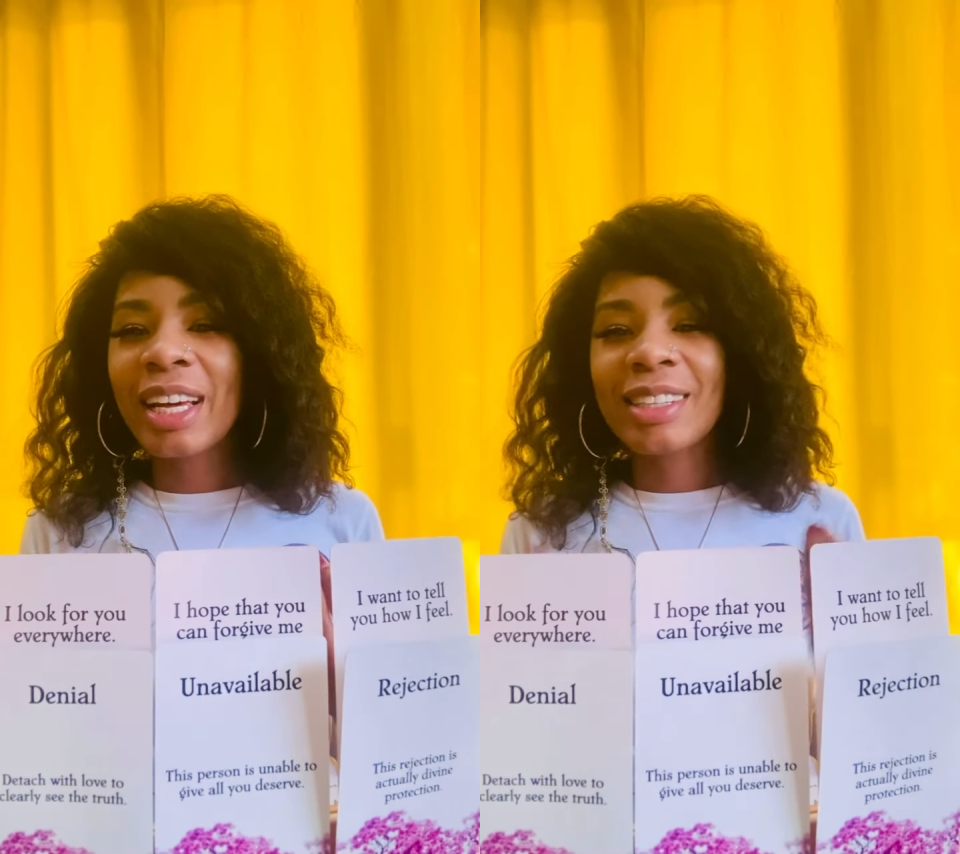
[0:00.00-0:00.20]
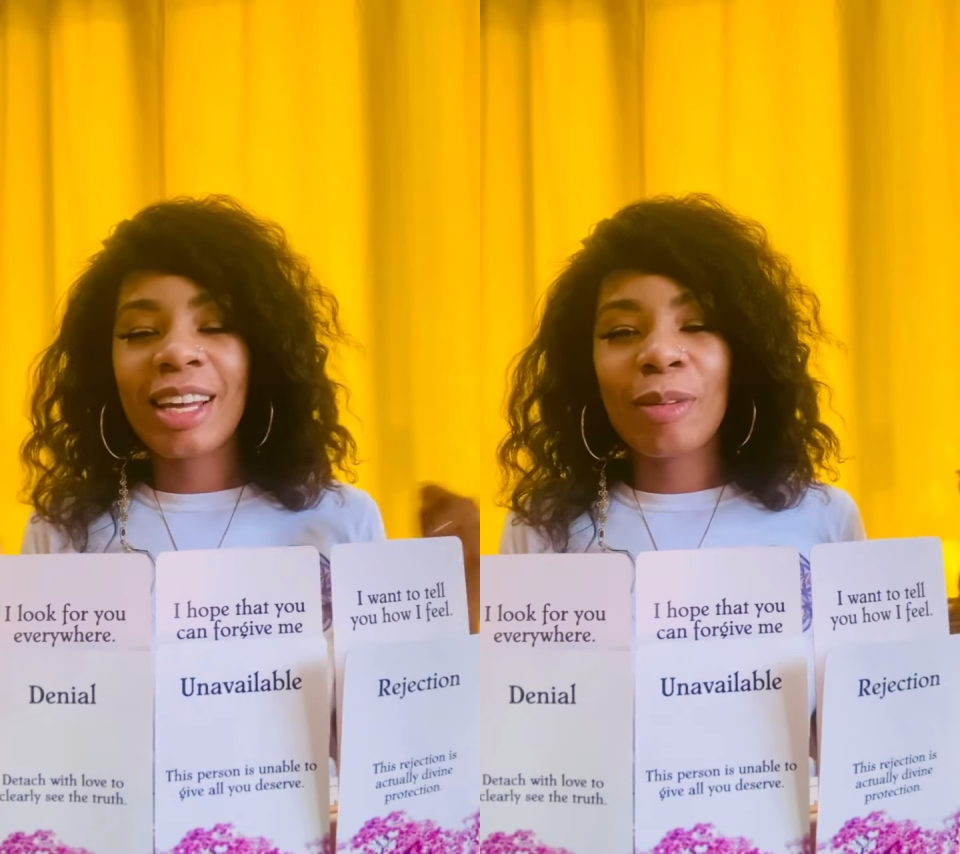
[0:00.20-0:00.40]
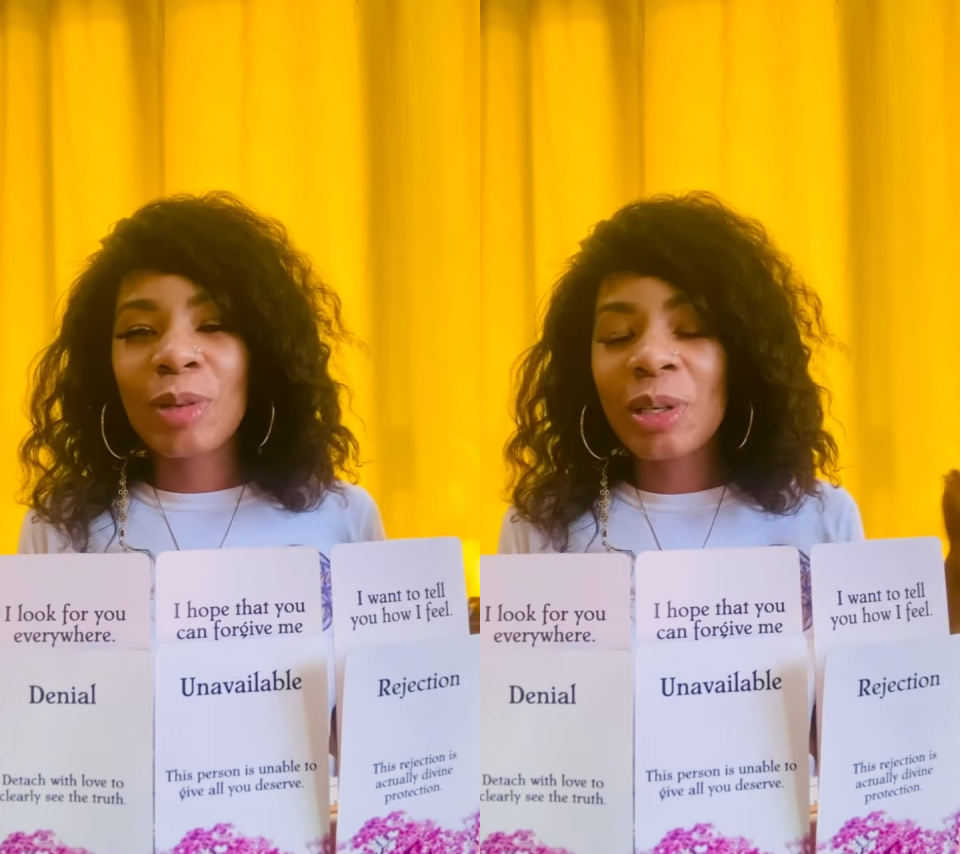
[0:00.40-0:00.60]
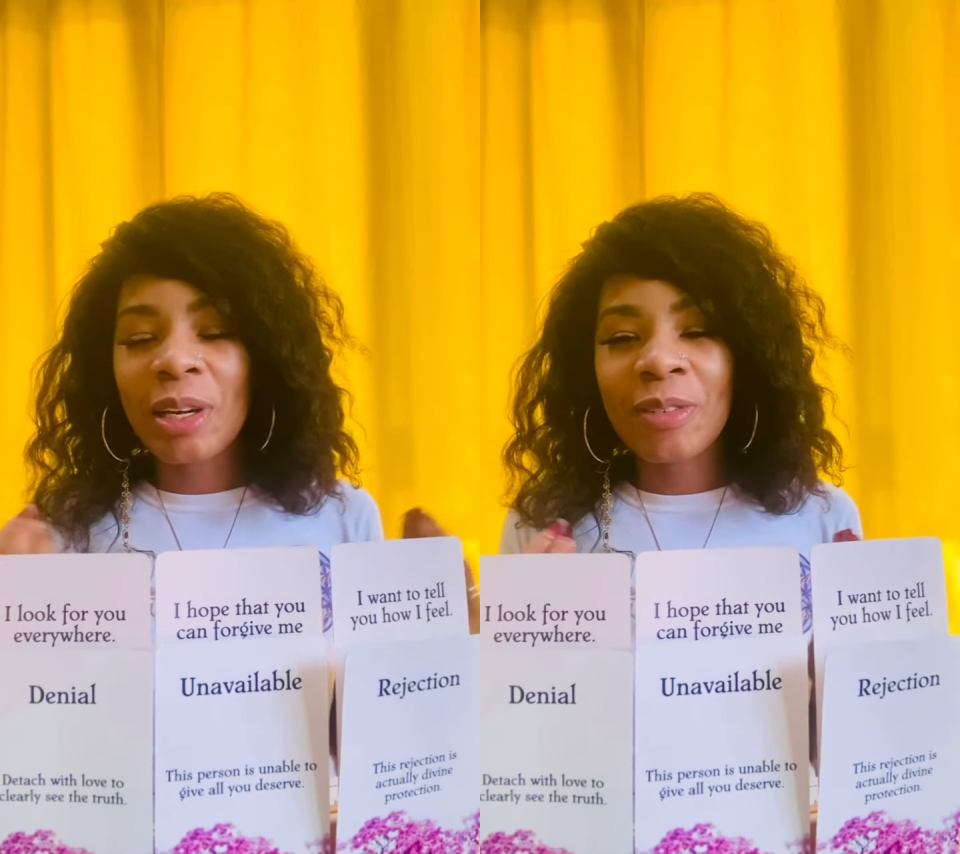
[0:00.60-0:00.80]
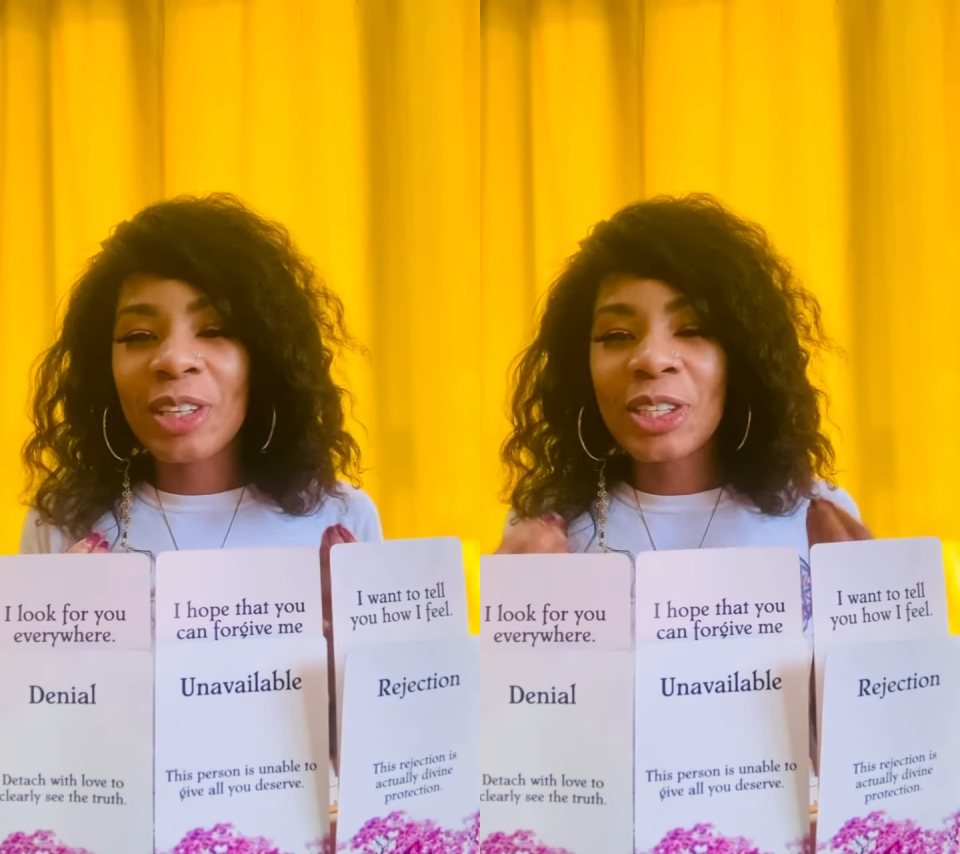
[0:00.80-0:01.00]
tell them you
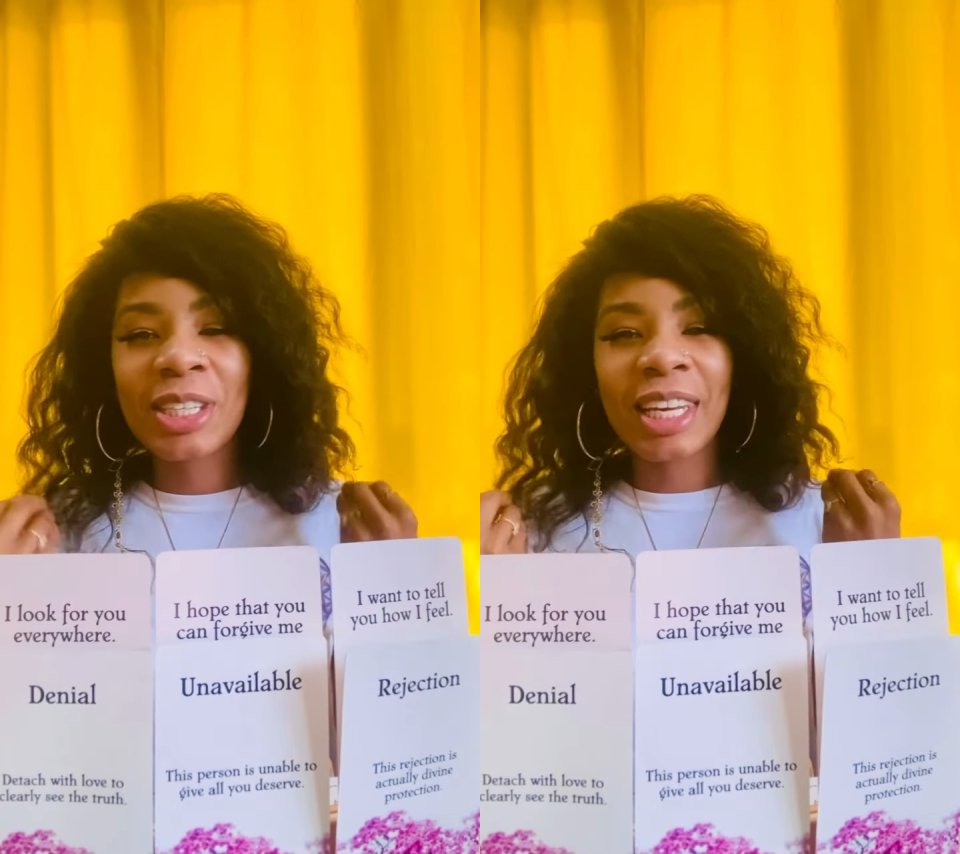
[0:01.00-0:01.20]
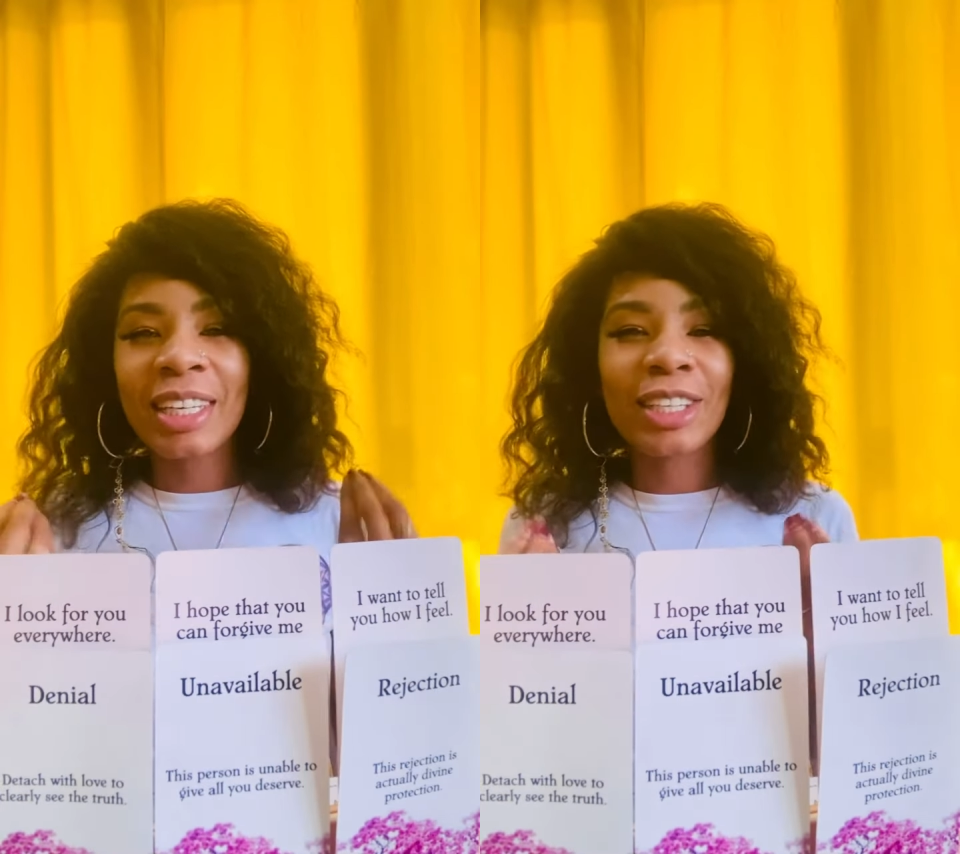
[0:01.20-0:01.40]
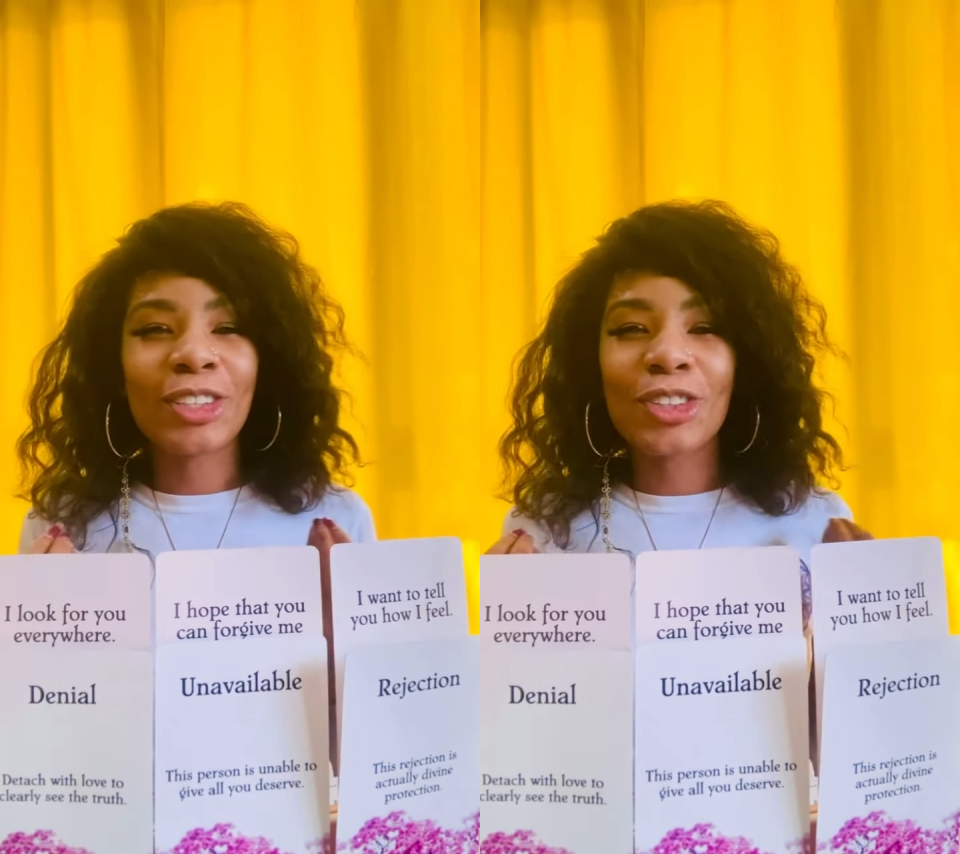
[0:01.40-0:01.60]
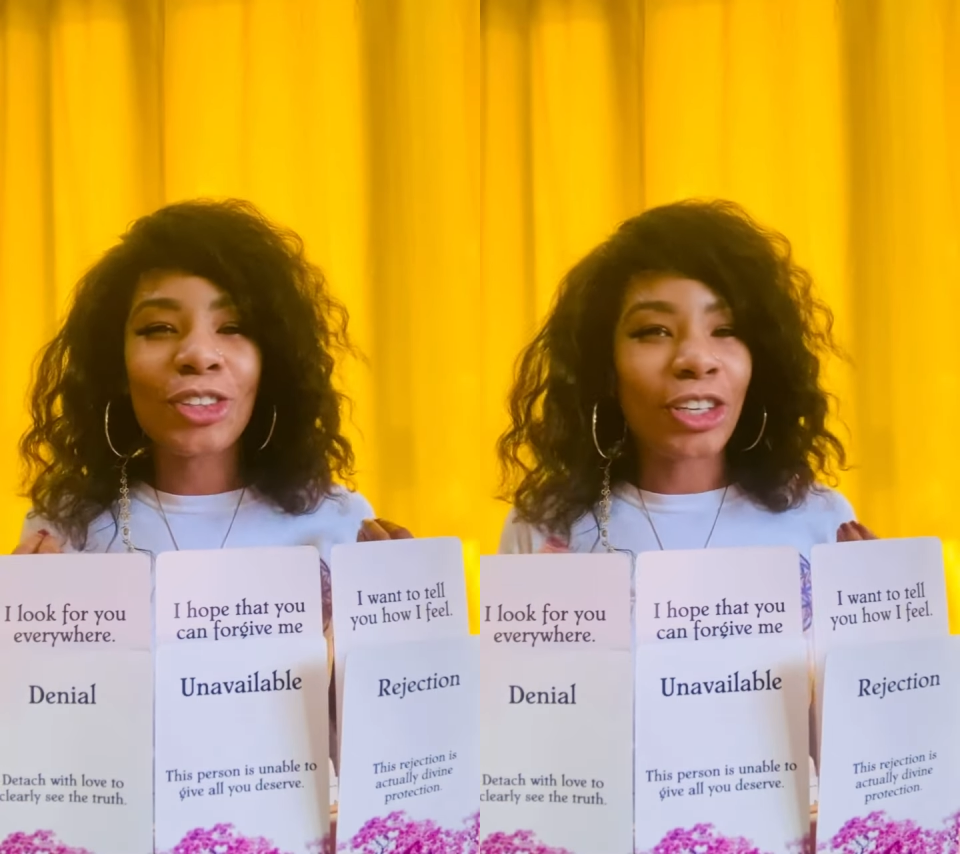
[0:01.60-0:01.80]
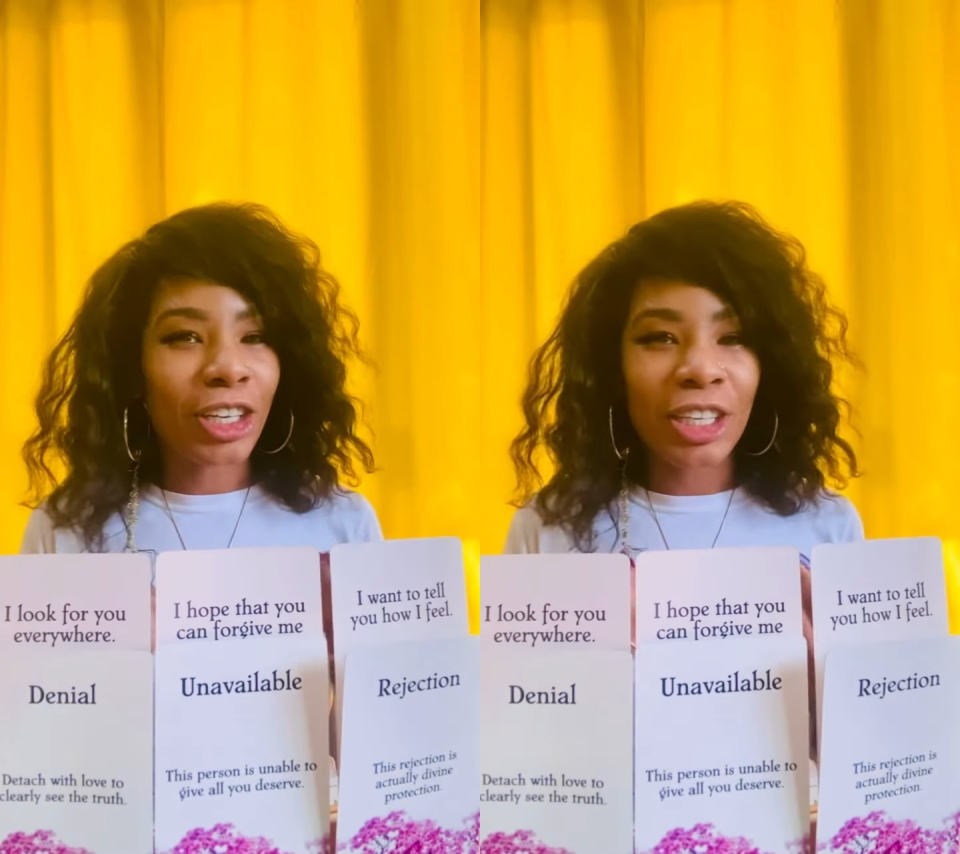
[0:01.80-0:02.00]
love their stinking
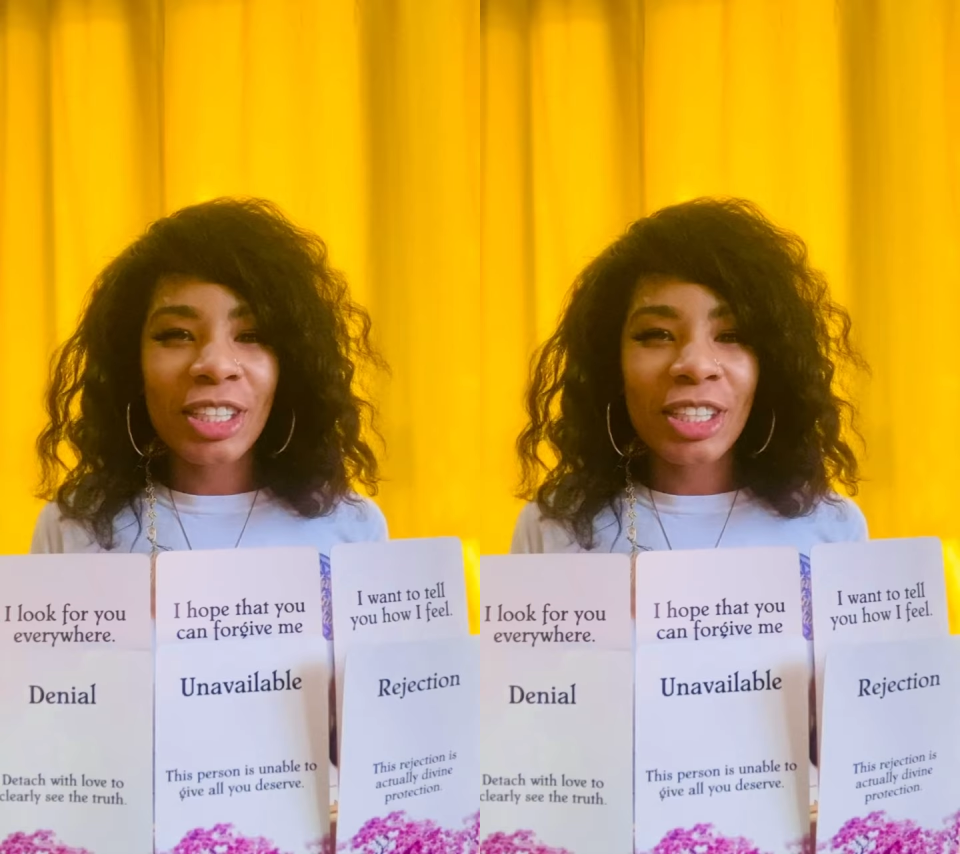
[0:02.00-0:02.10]
drawers.